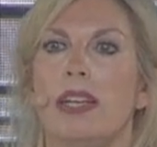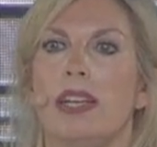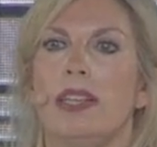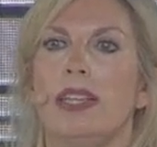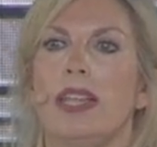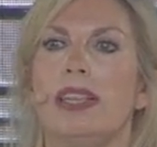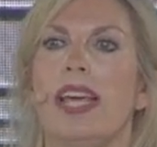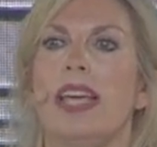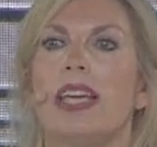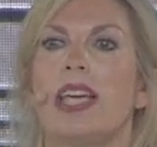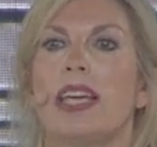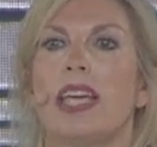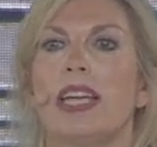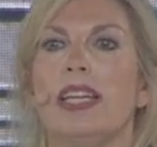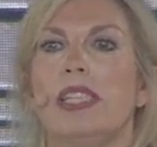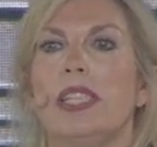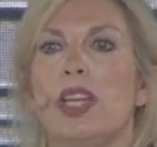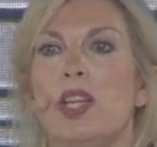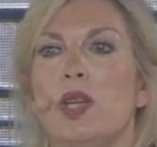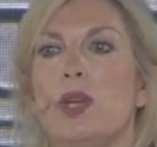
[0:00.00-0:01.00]
that they could
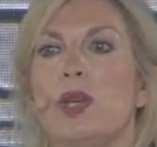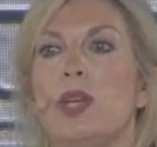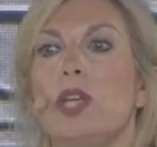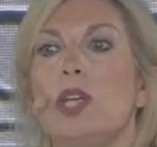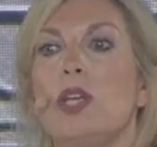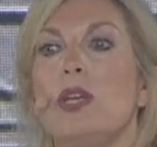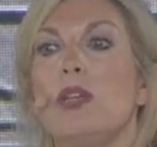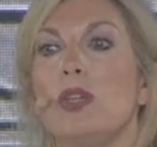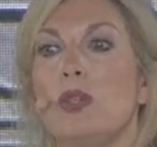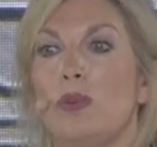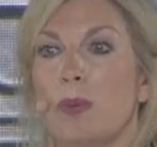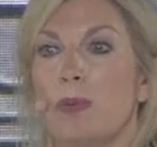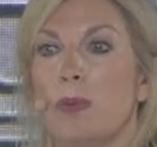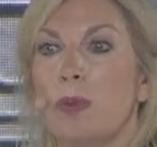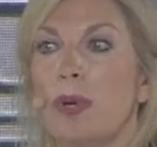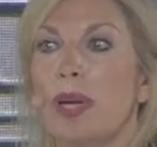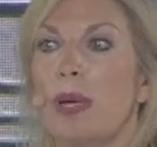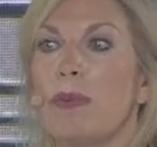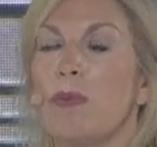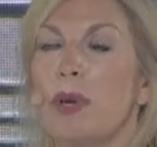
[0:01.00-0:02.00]
continue to use for
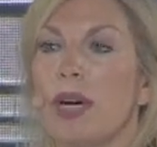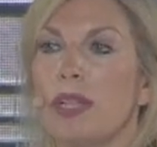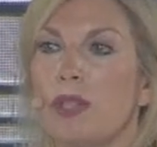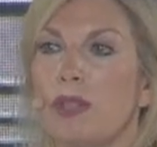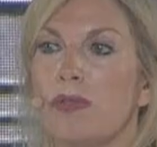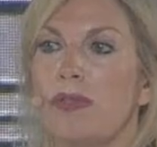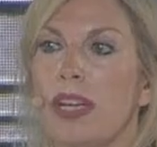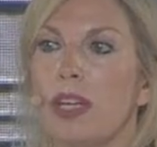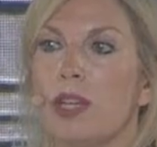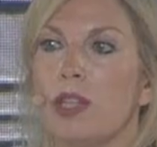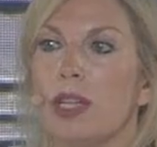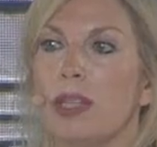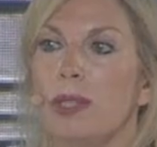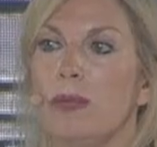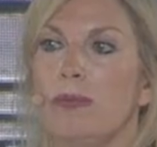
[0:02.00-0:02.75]
marine preservation.